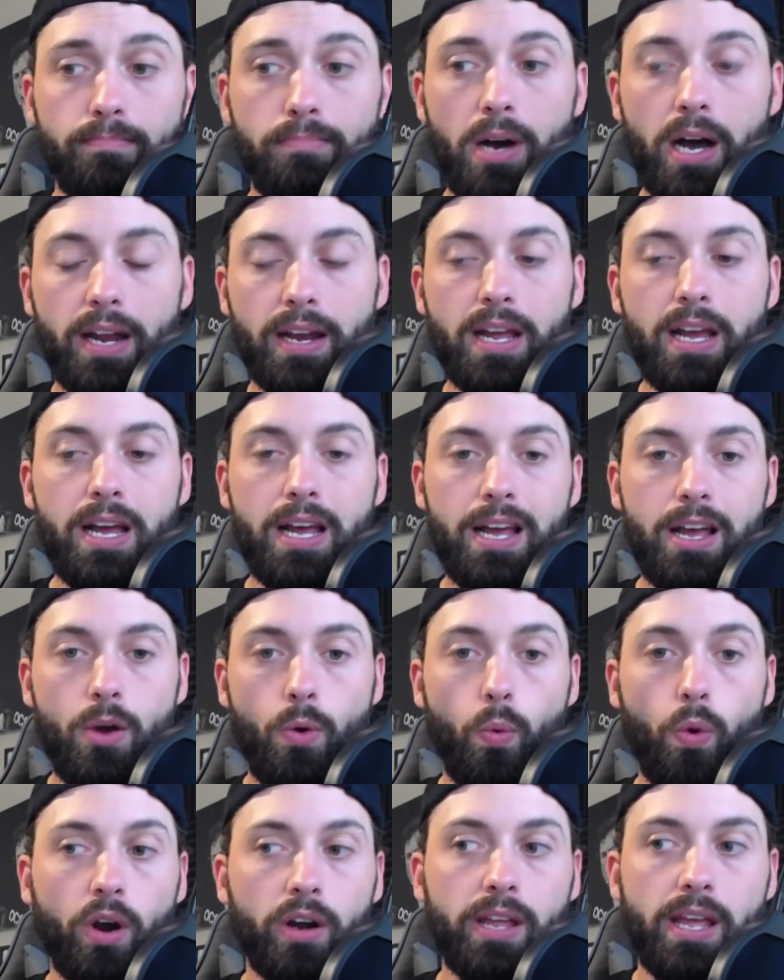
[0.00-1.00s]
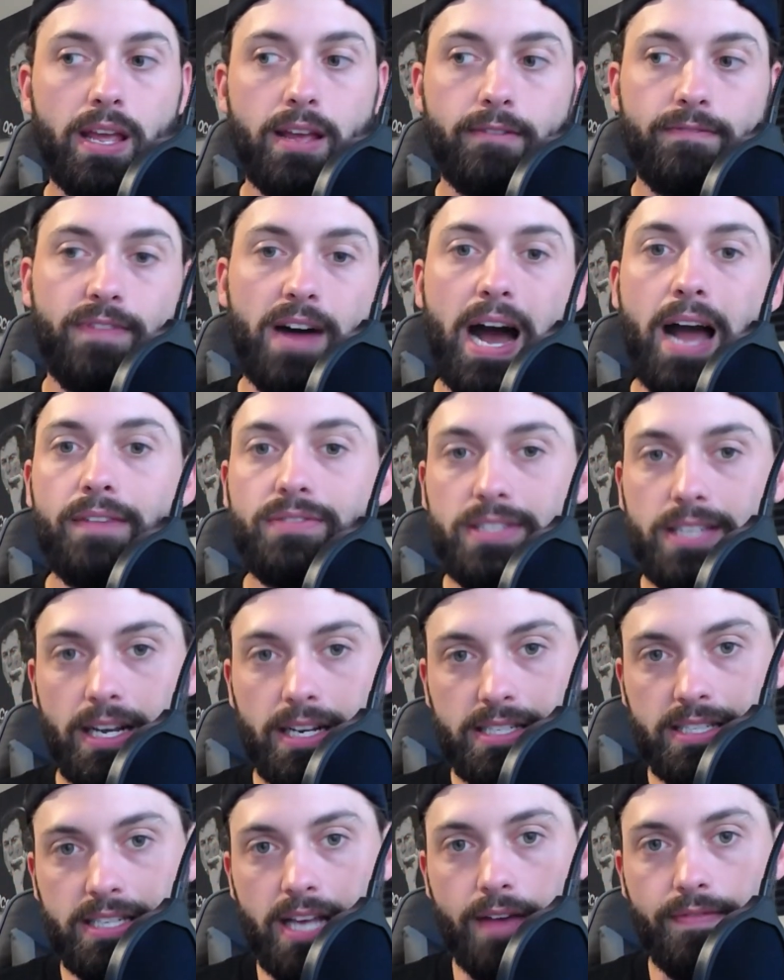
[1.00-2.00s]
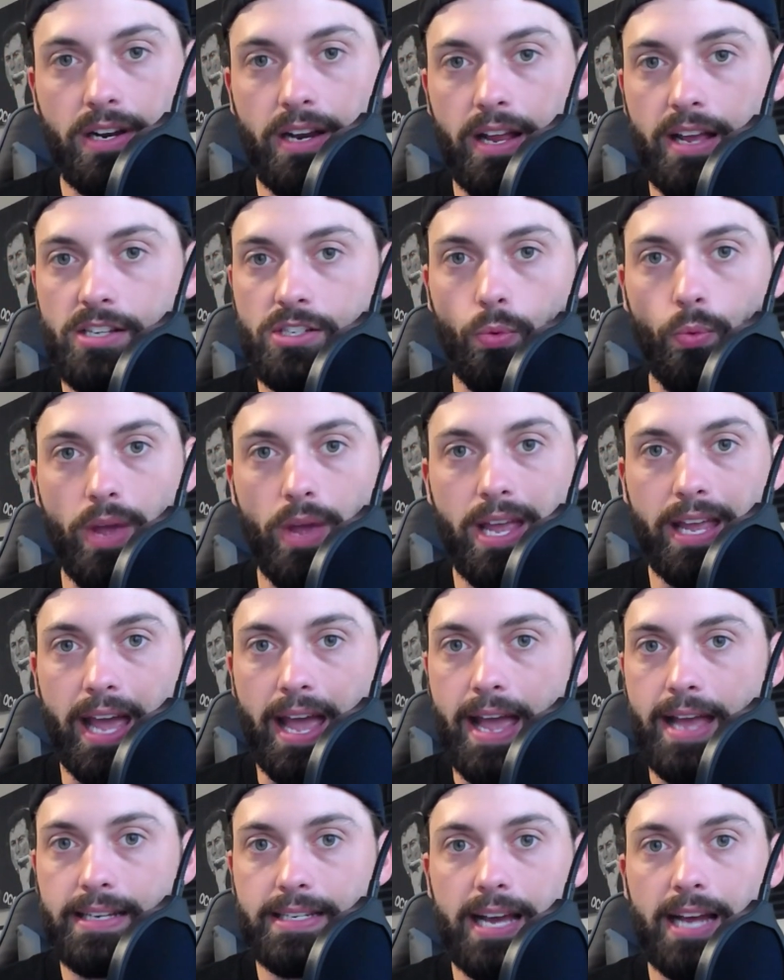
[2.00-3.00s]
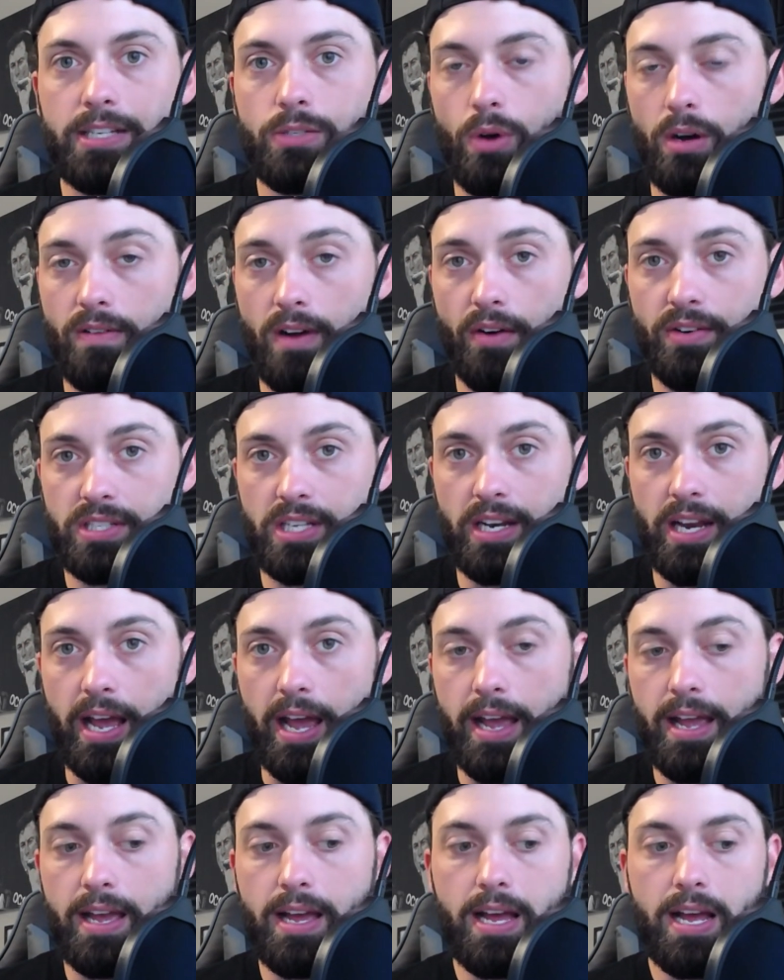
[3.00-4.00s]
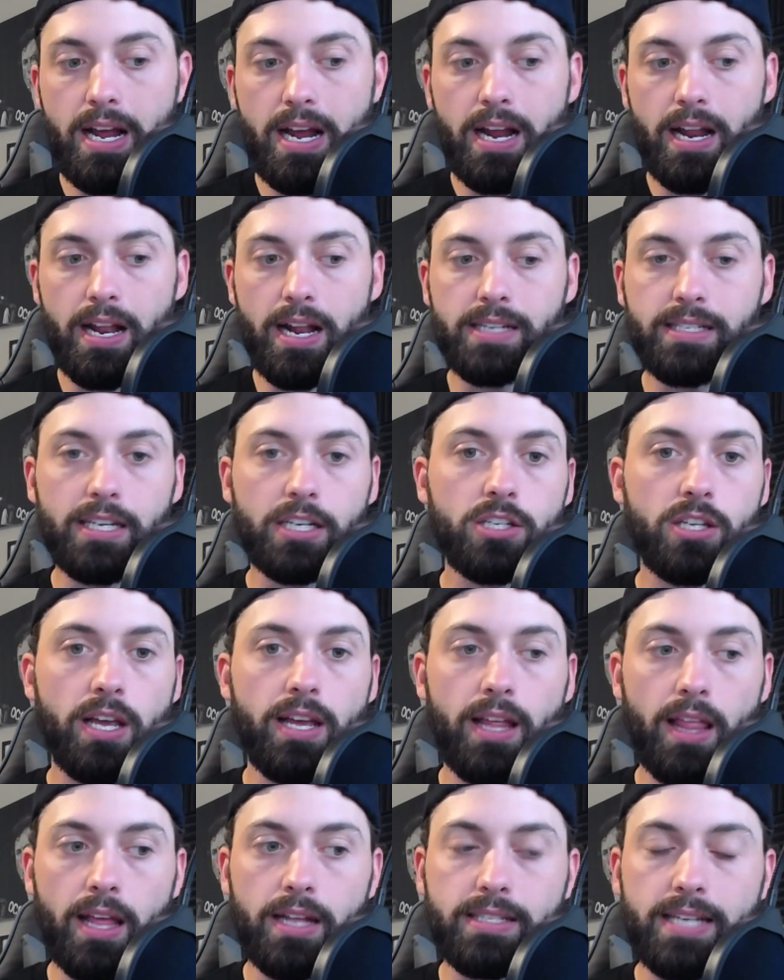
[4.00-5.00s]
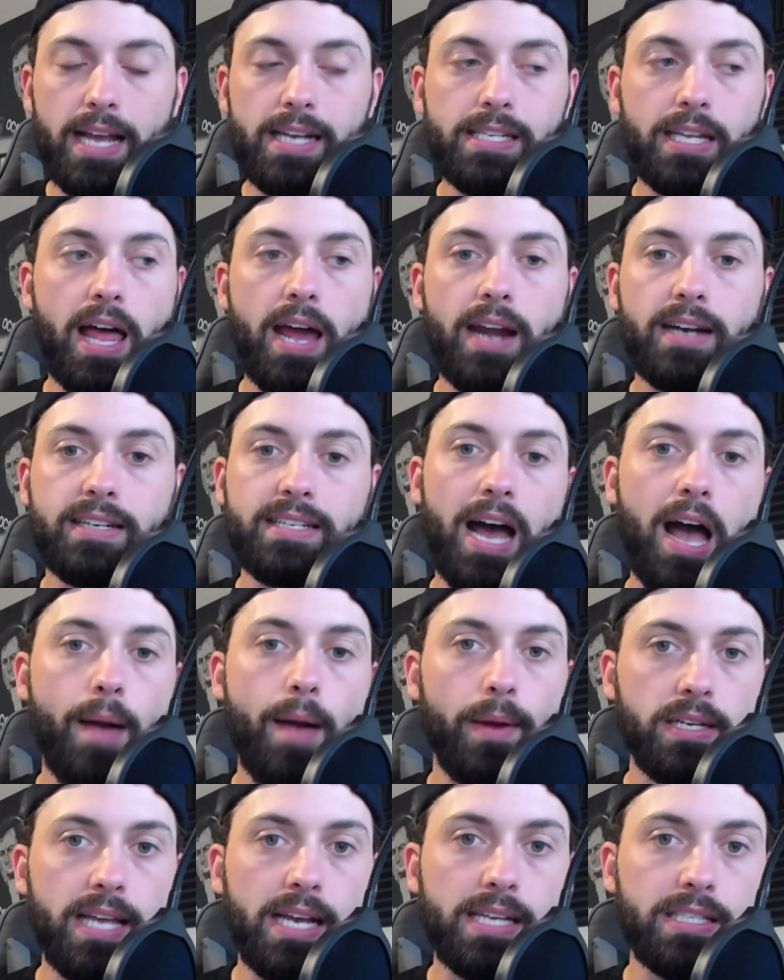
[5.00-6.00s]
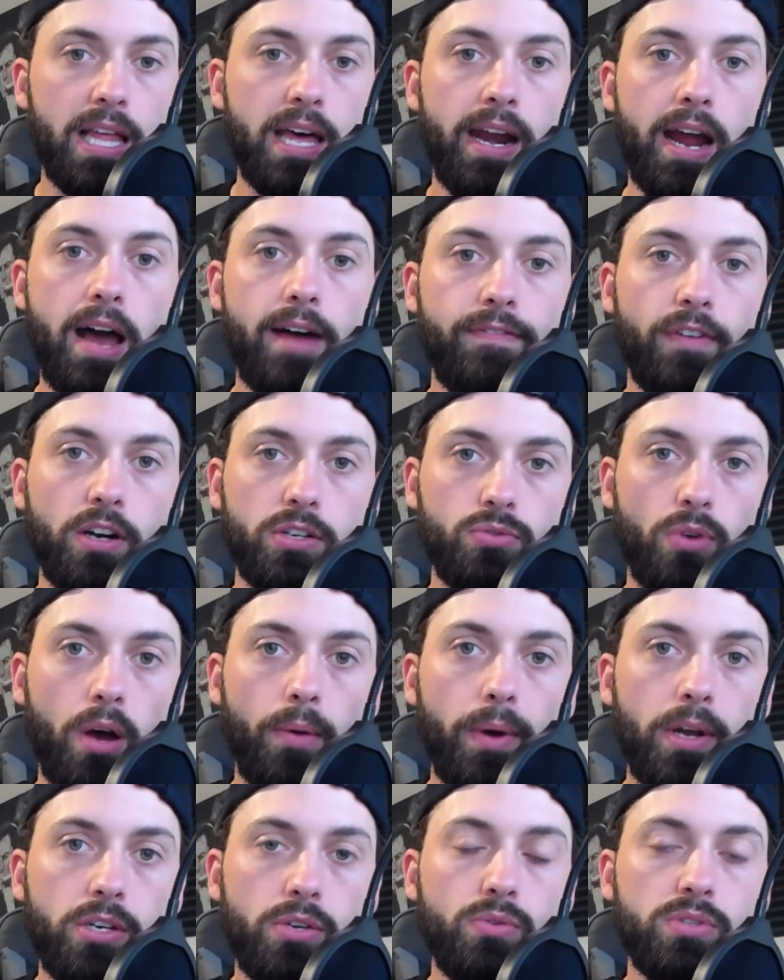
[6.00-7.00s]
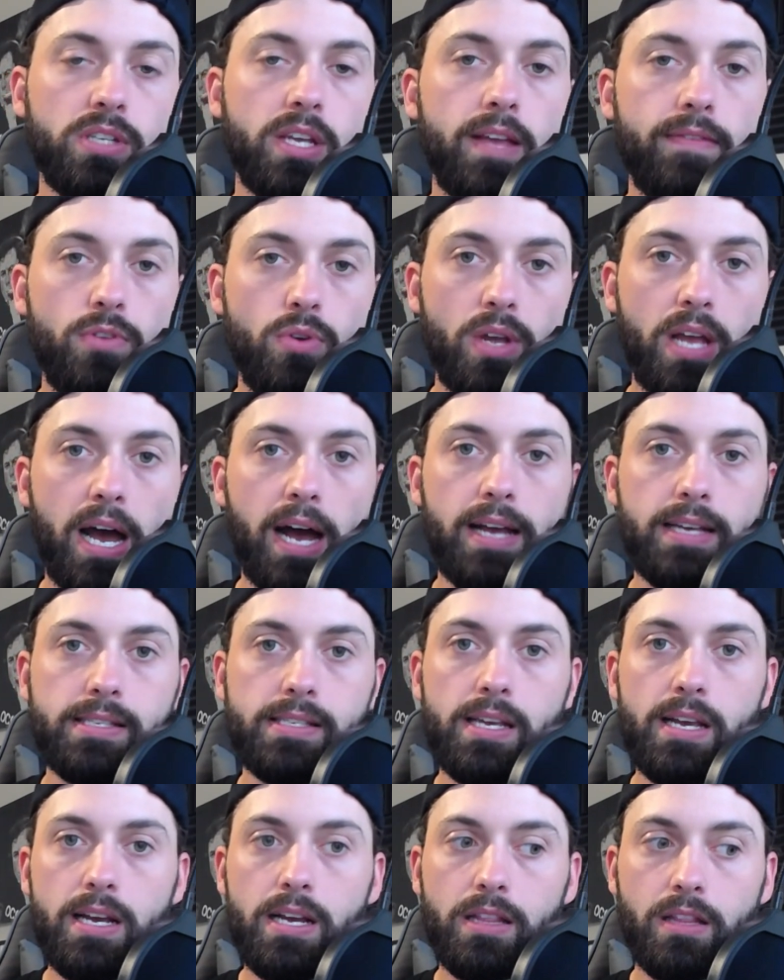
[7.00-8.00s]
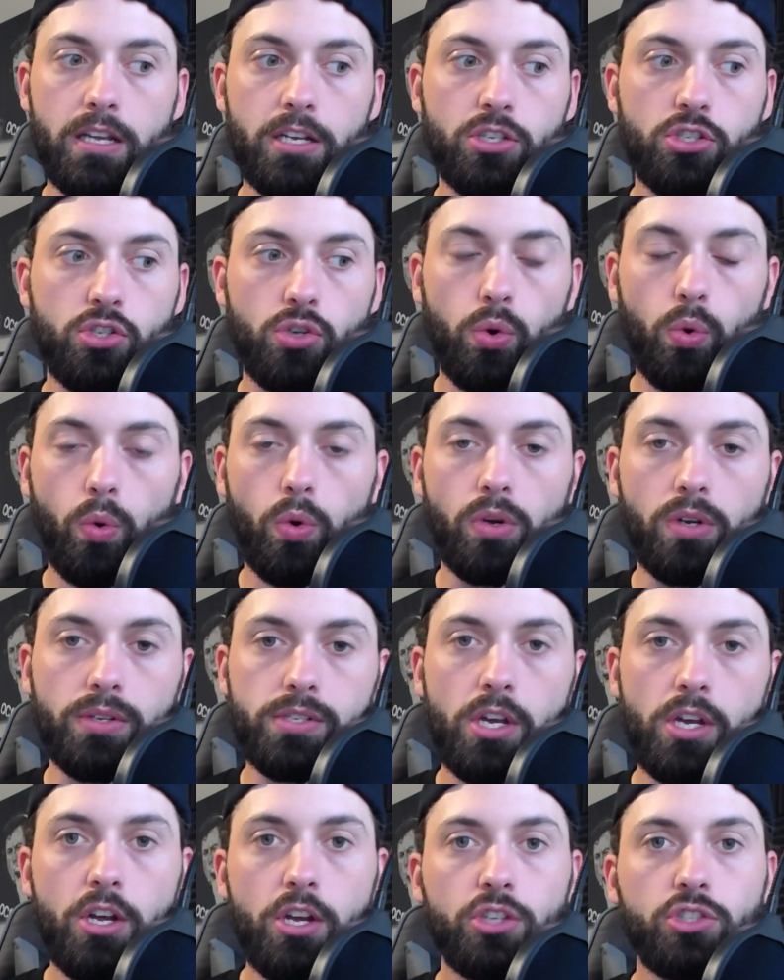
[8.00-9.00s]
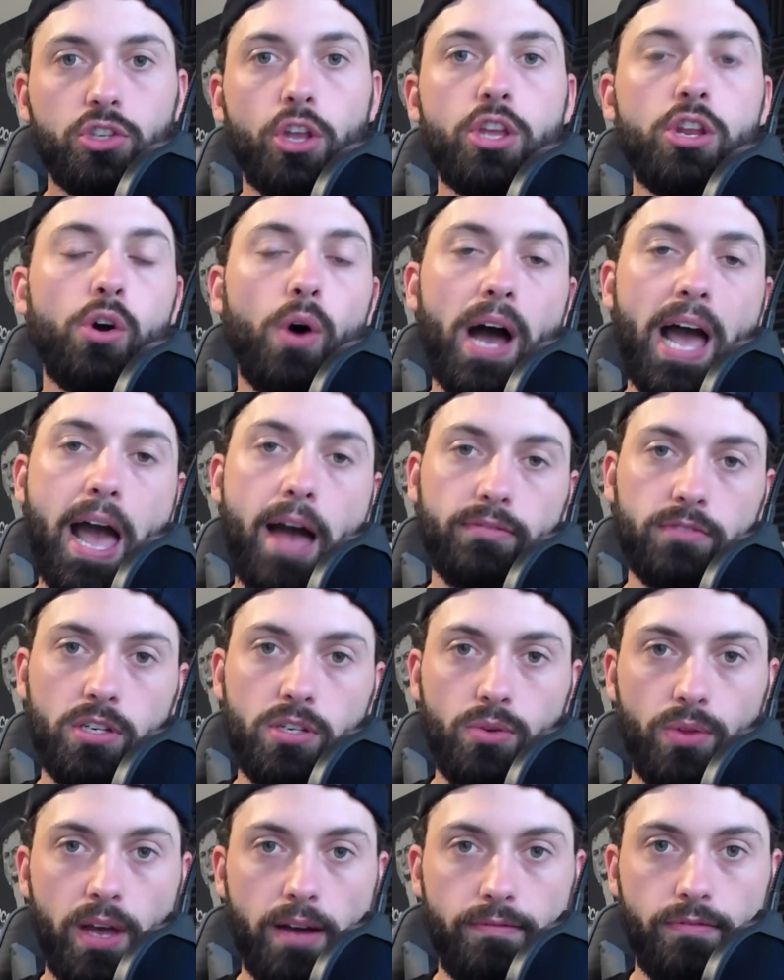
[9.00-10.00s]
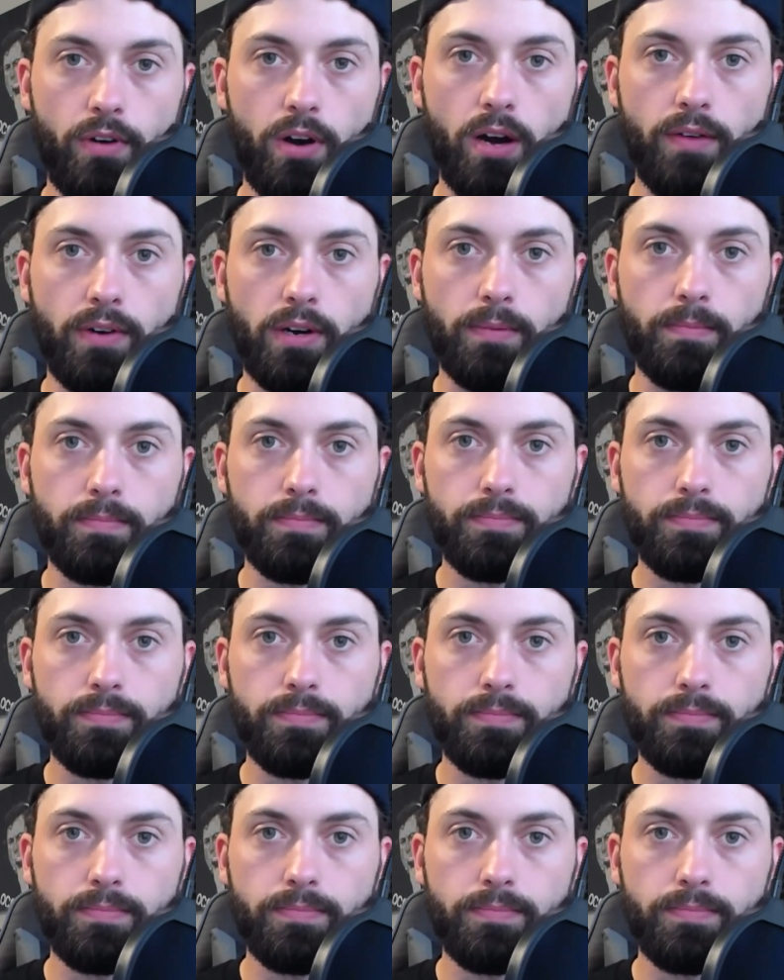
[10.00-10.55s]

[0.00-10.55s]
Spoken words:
But working 5, 6, 7 days a week, 8, 10, 12 hours a day, it takes a lot of time and it takes a lot of effort. So what I want to do is give you guys these tools so you don't have to do that forever.